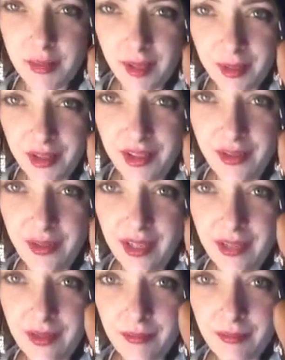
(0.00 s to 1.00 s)
Maybe you're doing
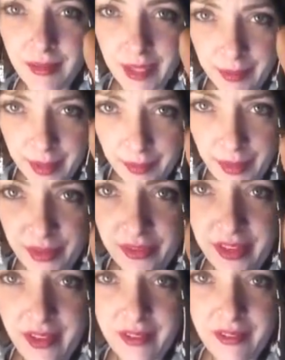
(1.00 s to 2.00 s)
it. Maybe you're
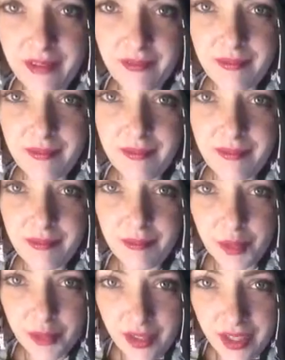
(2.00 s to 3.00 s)
moving.
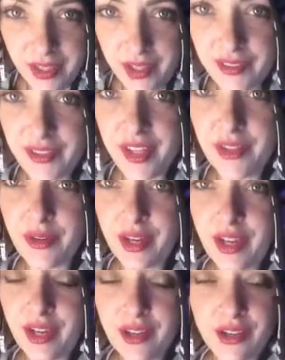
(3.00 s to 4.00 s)
Moving into your
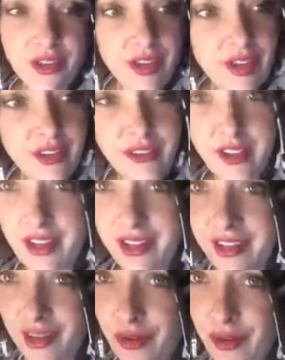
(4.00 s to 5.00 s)
victory. You decided
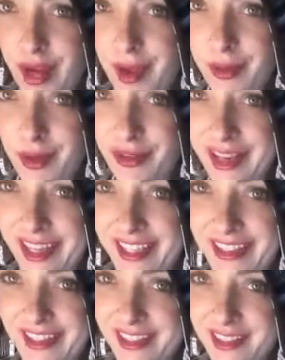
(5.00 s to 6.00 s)
to grab your
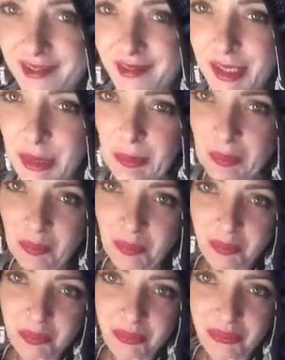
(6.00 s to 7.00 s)
reins and
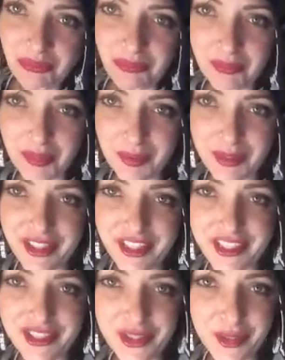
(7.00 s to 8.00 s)
maybe
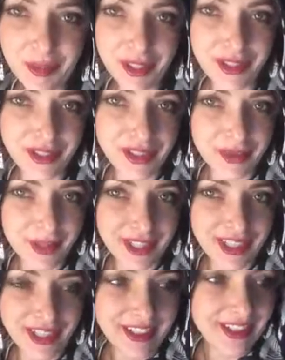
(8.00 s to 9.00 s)
take a chill pill on the
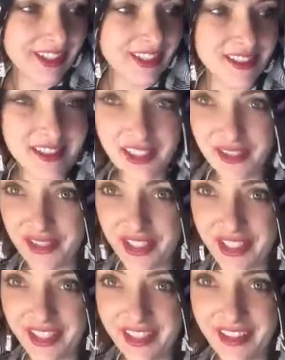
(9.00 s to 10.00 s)
way instead of
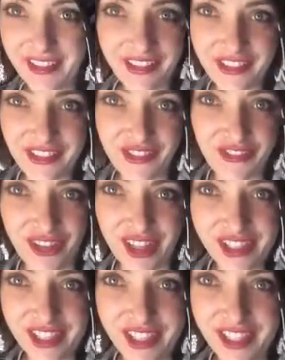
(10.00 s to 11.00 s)
like
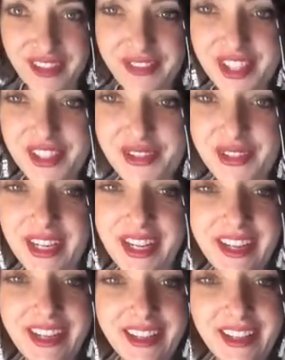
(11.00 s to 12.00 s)
rushing into
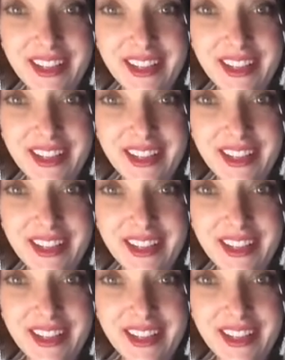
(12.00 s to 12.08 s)
victory.